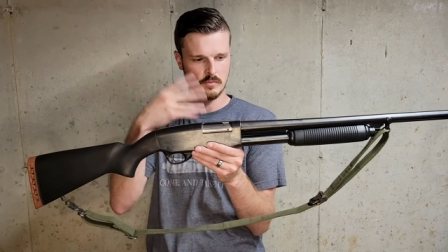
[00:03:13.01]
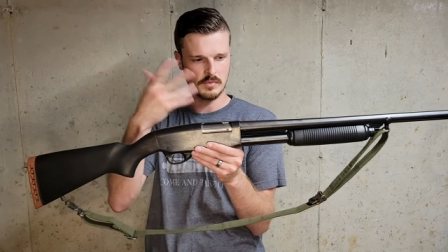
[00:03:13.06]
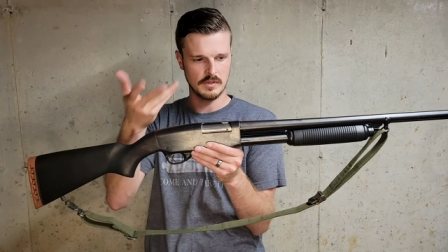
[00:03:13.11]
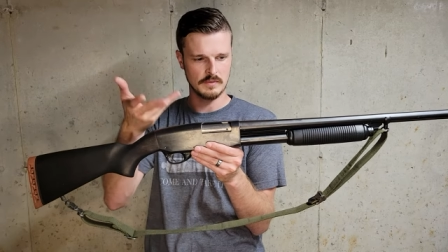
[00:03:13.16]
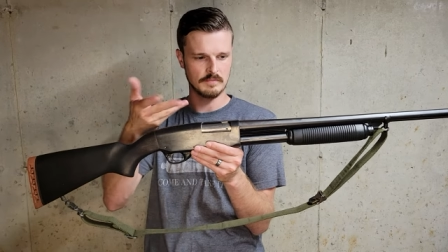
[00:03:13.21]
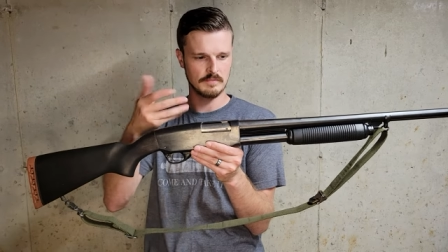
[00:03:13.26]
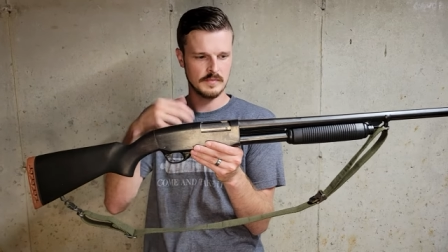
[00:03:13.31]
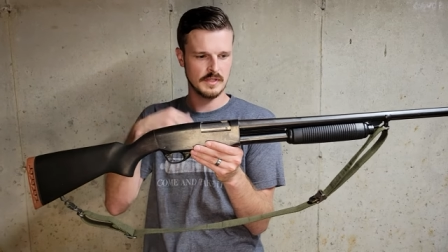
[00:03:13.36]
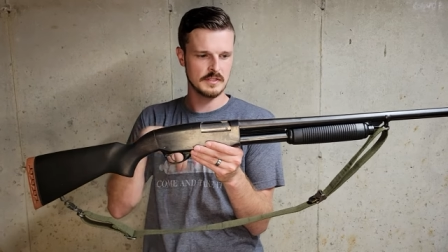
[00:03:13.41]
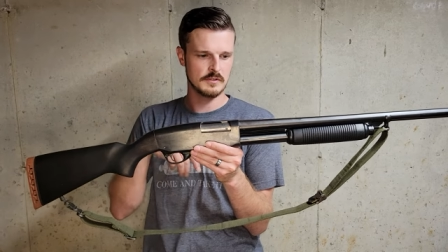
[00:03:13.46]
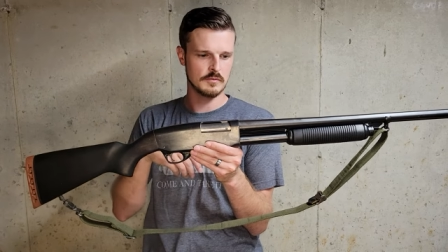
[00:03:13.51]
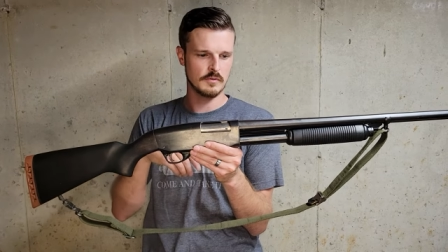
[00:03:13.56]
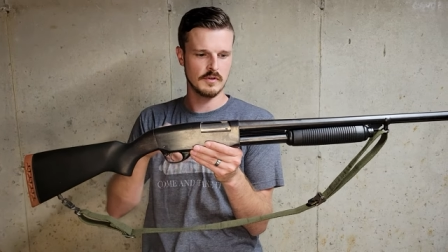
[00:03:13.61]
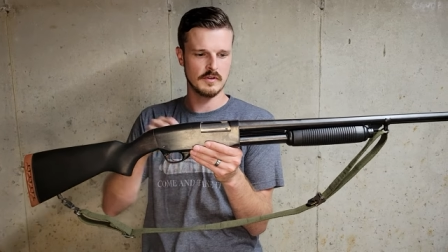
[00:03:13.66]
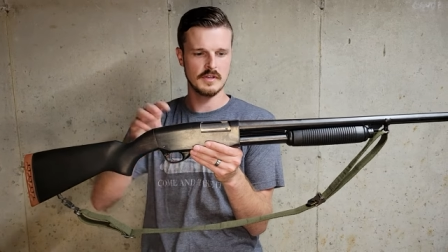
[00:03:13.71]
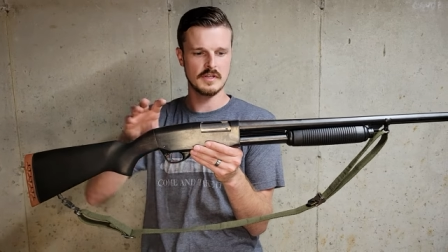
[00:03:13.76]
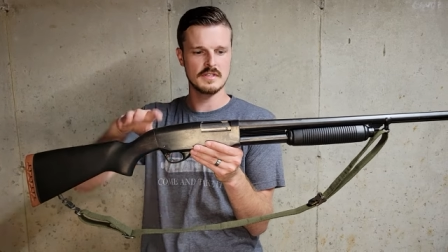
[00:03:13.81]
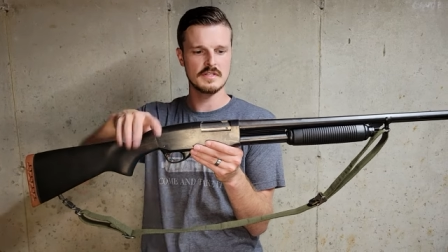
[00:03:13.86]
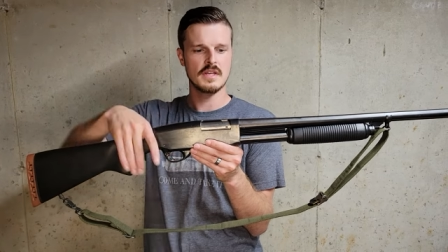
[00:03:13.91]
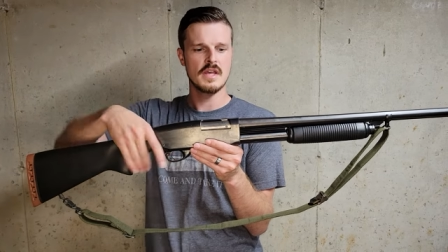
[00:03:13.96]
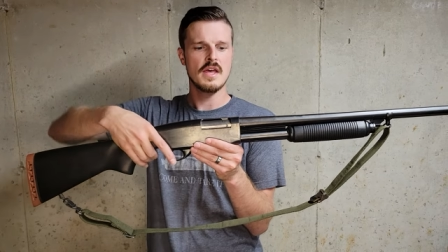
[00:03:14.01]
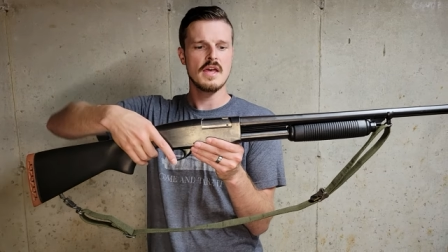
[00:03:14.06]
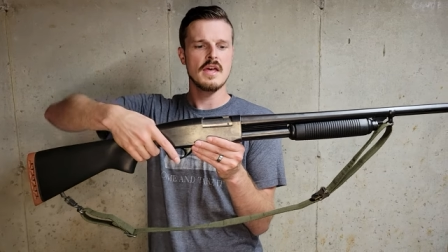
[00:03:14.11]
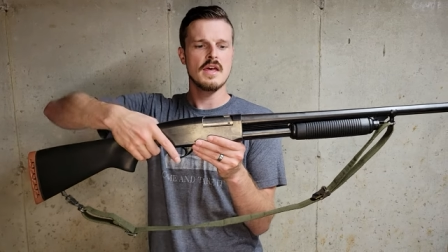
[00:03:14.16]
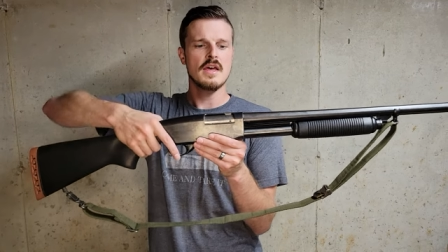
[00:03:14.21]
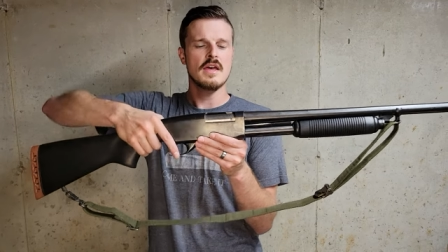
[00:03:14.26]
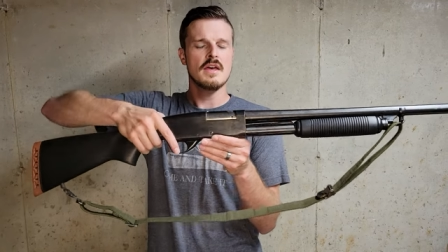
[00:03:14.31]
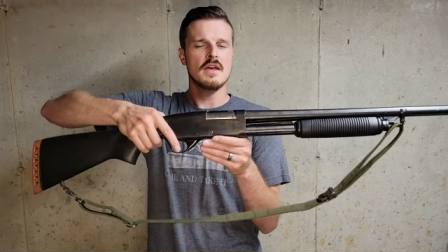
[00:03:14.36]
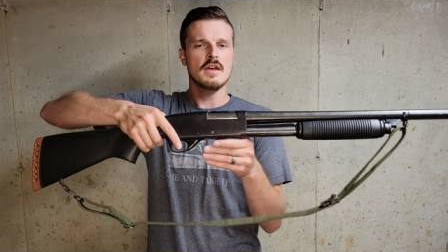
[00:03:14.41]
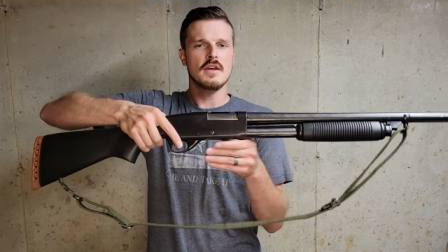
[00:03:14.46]
but that's where it is.
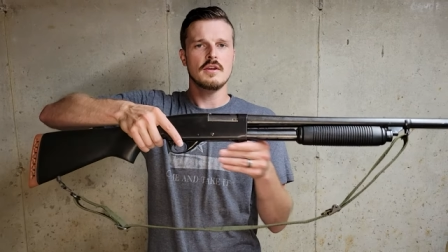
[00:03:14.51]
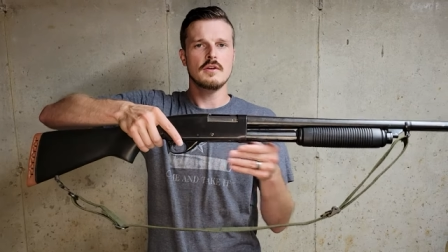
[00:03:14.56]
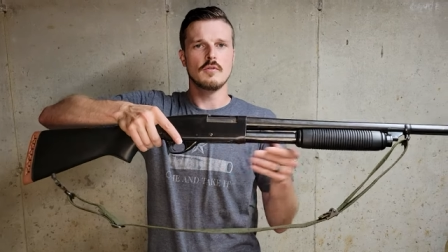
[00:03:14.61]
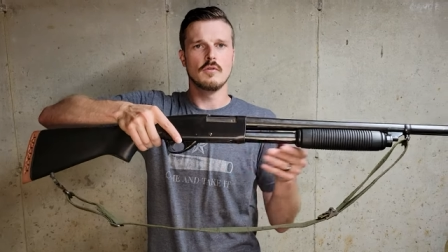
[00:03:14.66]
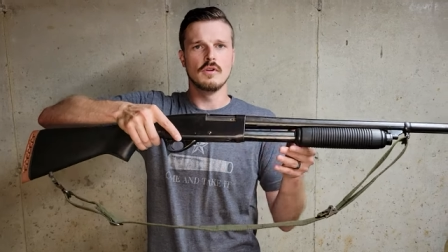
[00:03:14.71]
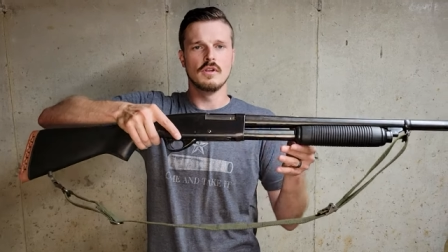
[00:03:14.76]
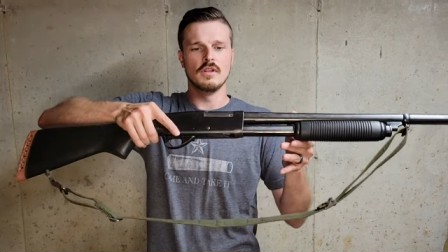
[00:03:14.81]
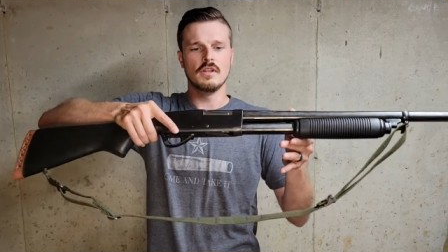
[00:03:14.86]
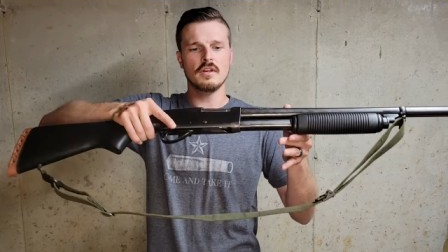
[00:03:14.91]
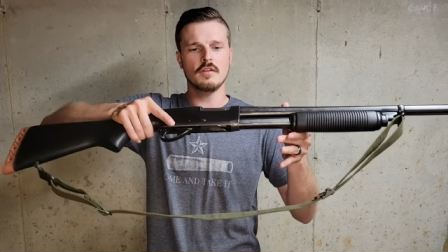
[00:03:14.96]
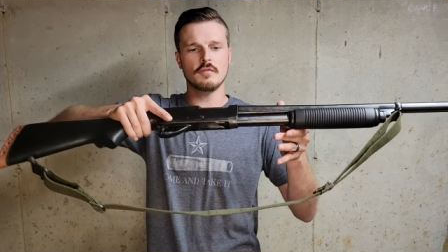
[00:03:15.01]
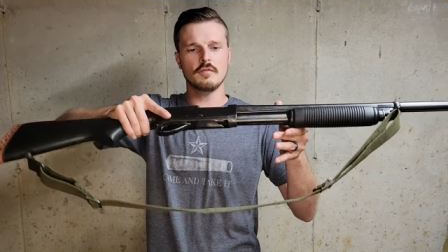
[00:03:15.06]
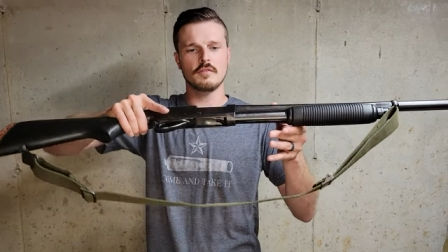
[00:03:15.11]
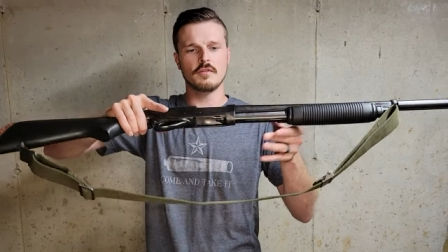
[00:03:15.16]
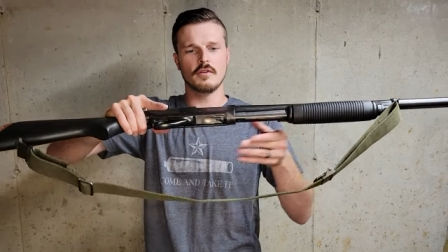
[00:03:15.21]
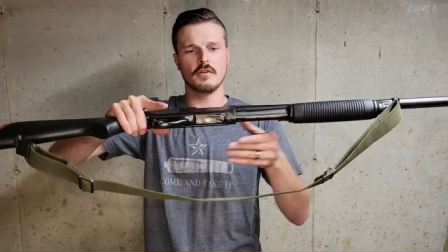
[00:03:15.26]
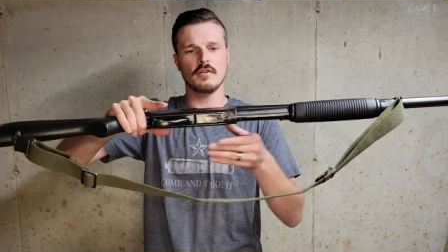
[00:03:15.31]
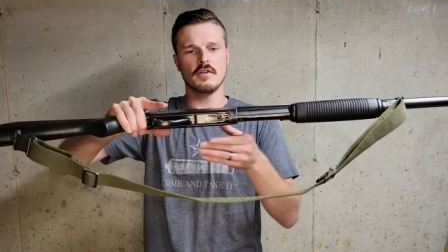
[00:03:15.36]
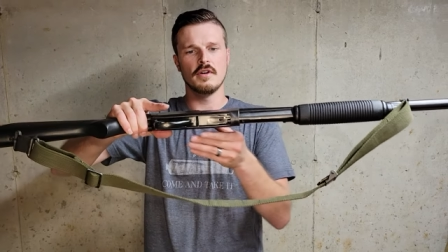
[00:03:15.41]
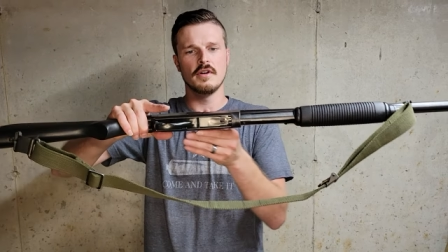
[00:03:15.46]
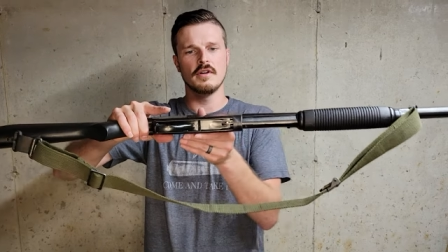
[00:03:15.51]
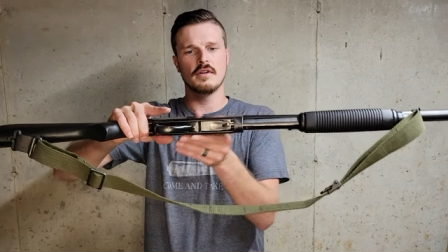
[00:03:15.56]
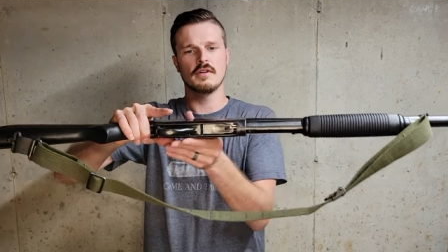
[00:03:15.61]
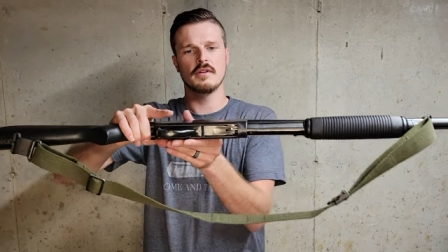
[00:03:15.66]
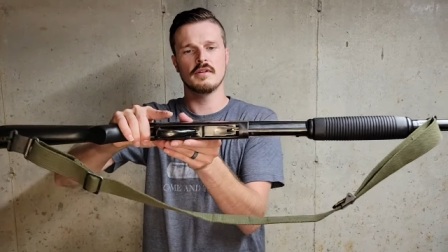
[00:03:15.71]
Your lifter,